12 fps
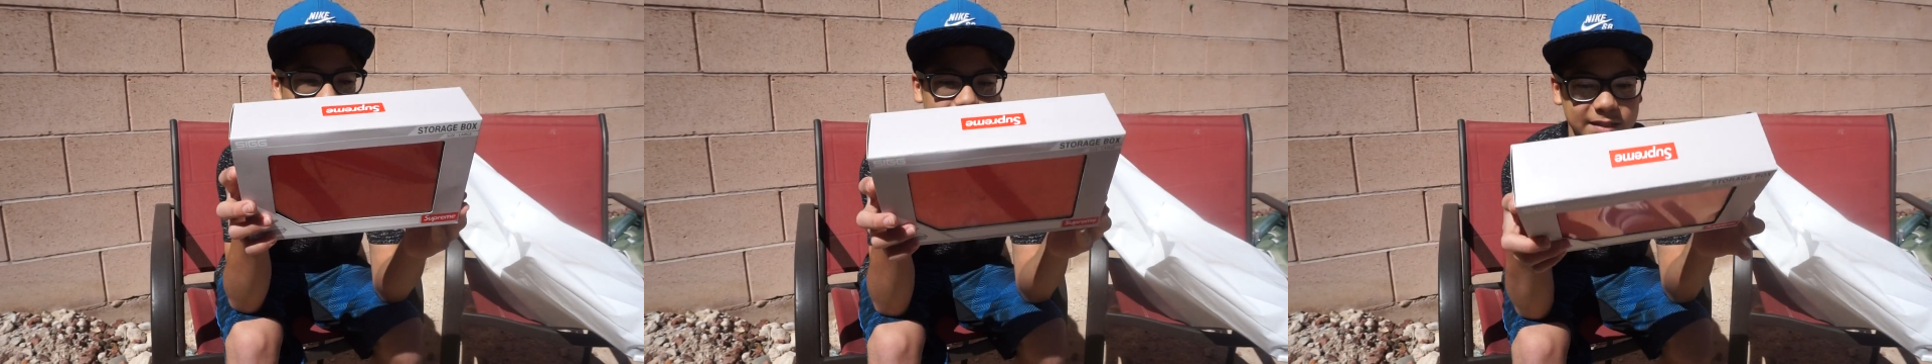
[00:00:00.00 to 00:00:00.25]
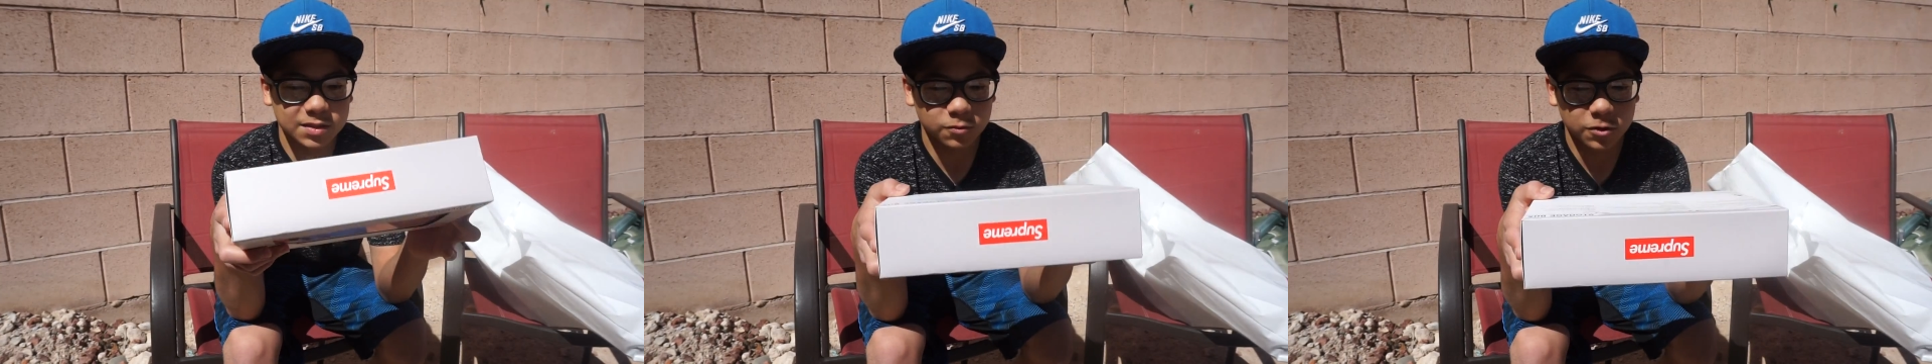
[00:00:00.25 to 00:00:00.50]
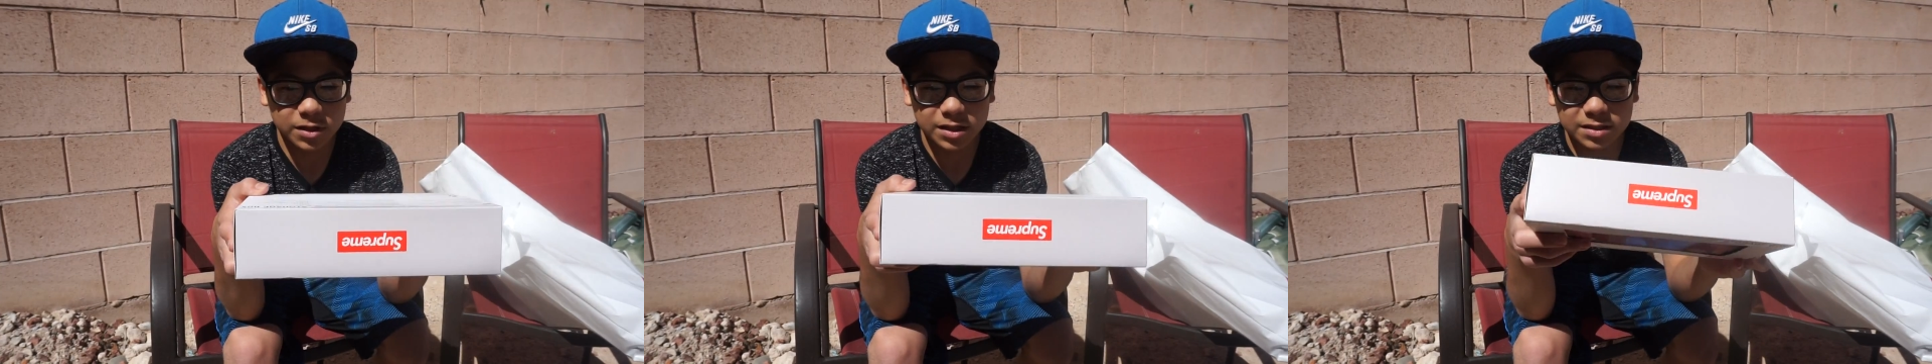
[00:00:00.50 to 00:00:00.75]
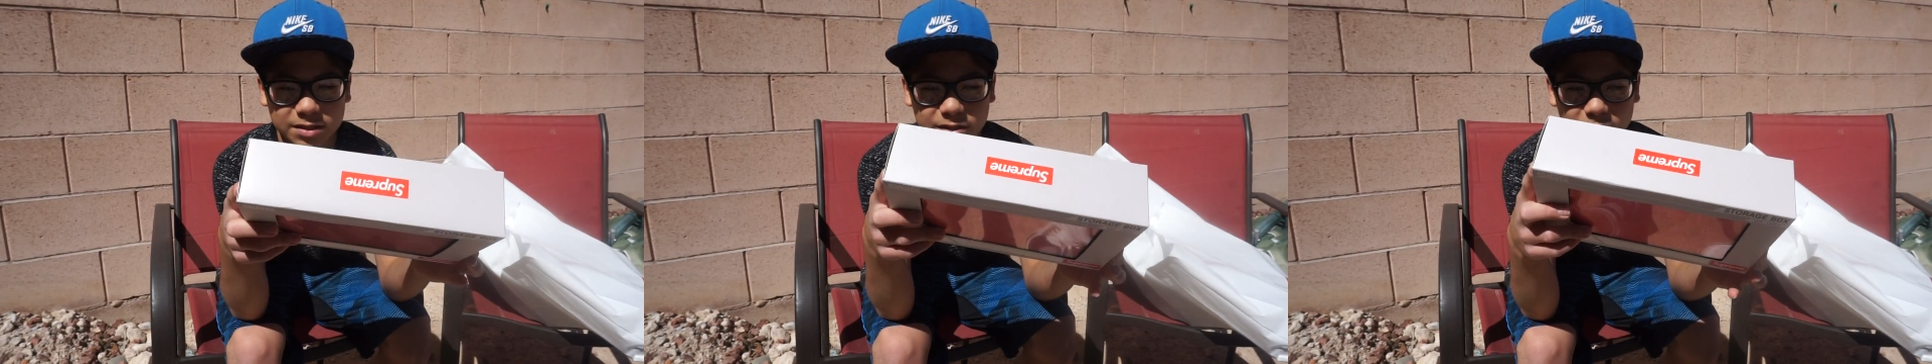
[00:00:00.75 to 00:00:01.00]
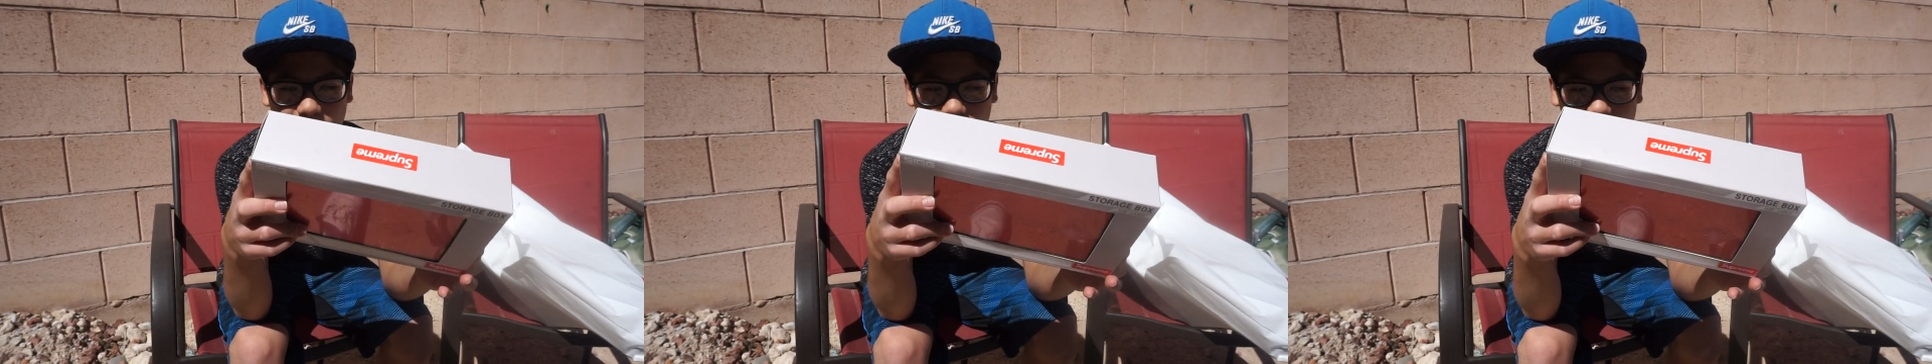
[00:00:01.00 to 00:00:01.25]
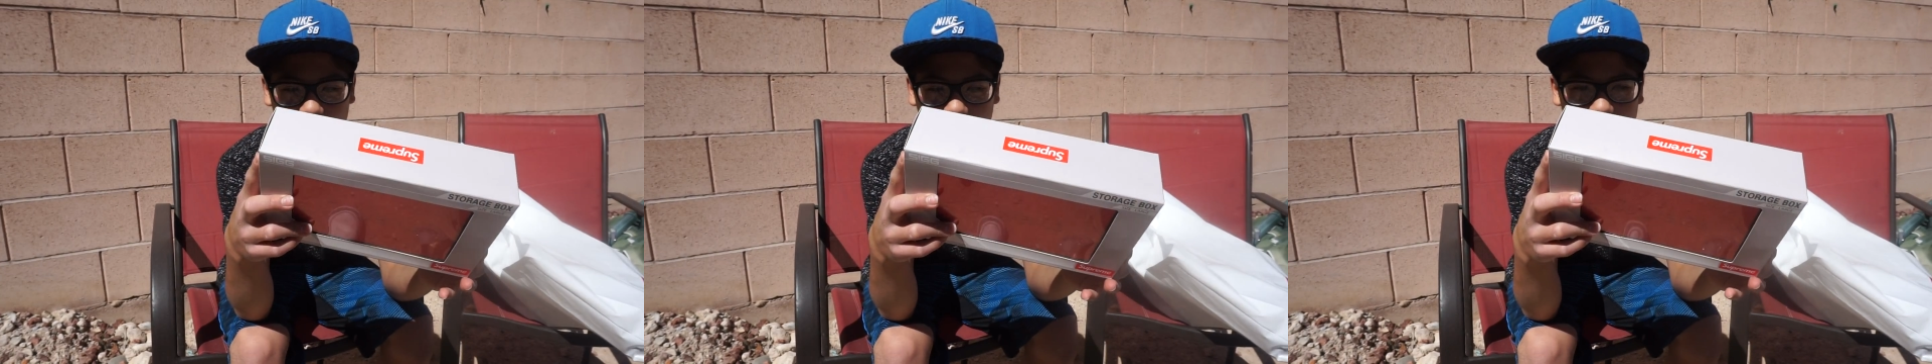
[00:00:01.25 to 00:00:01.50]
This one's
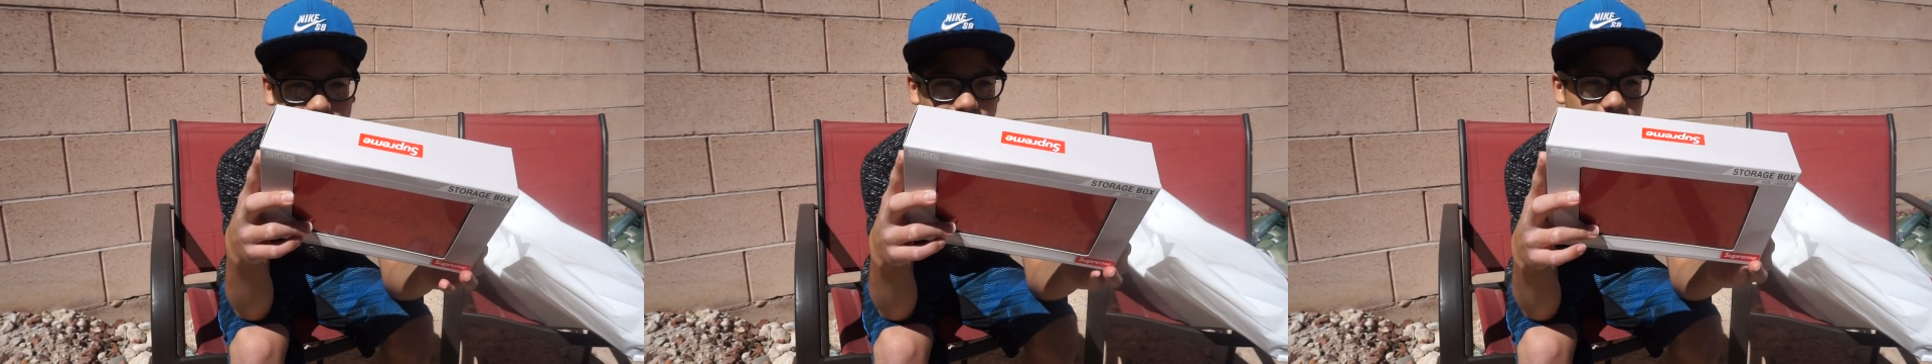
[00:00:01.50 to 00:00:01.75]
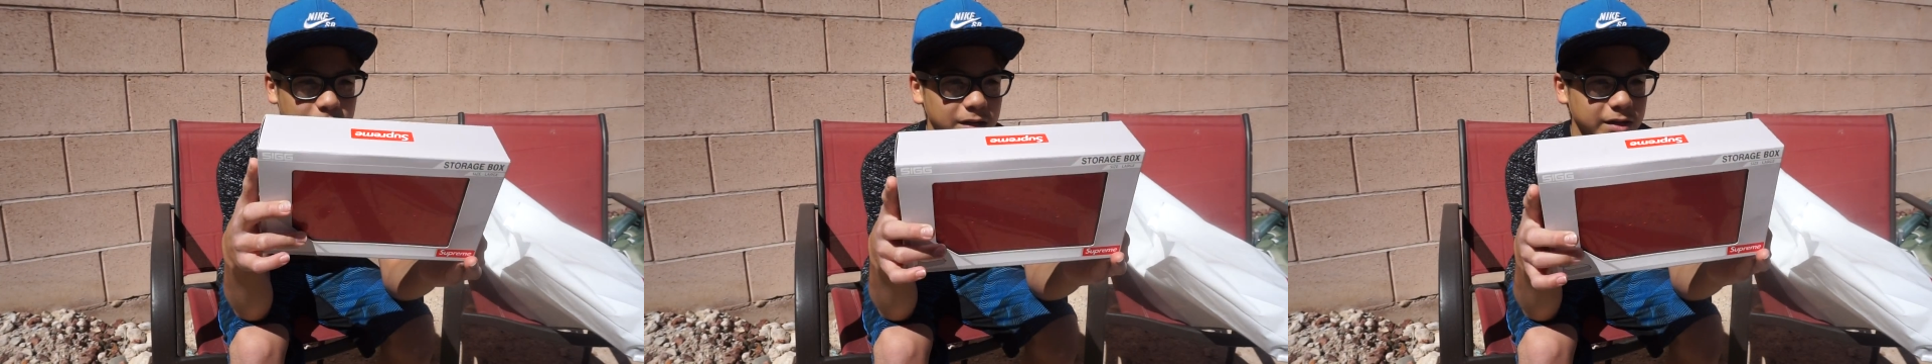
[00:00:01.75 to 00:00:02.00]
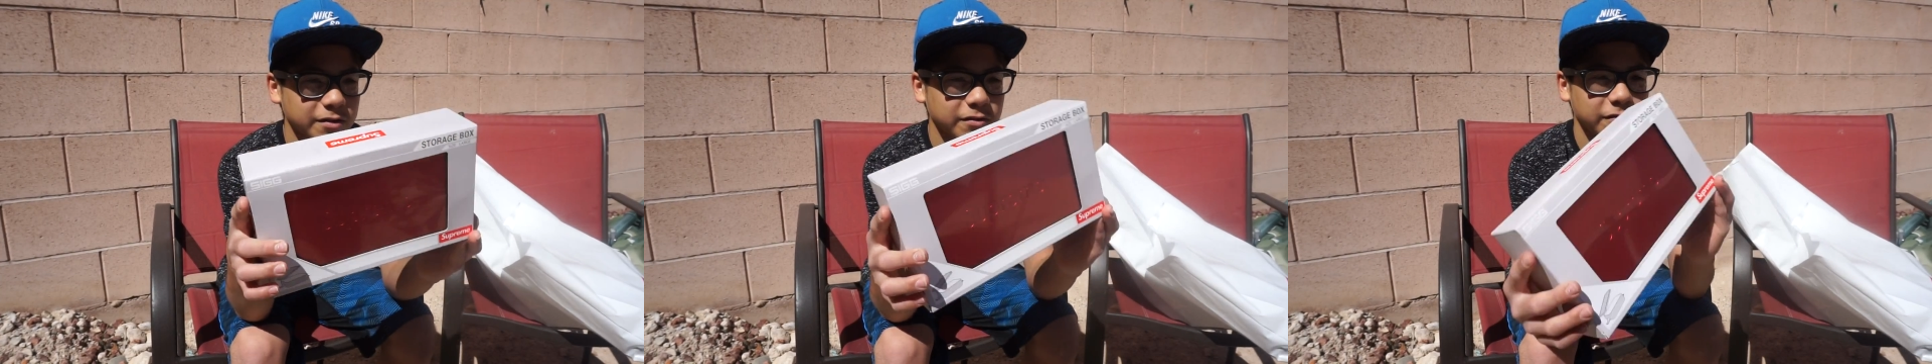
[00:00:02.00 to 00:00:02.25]
only, what,